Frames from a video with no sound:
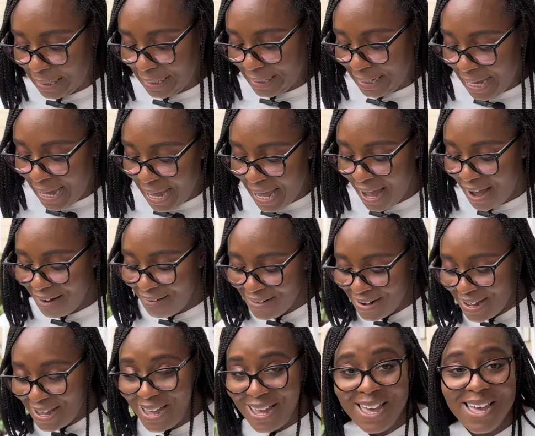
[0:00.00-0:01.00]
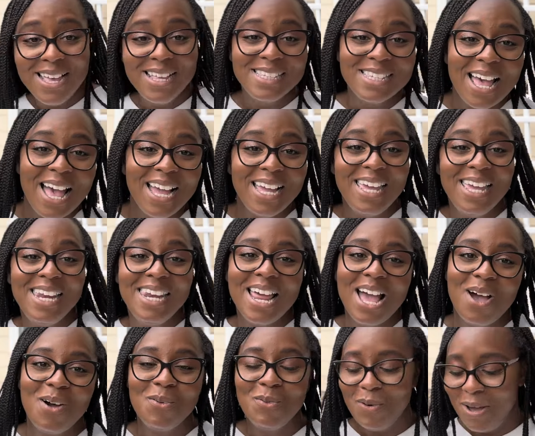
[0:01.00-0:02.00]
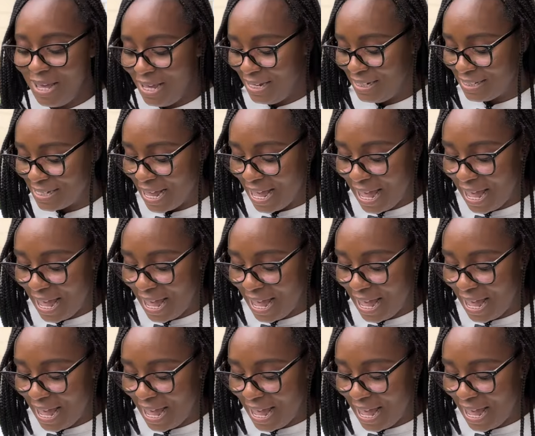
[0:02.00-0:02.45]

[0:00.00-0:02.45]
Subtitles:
carrots. I cannot wait.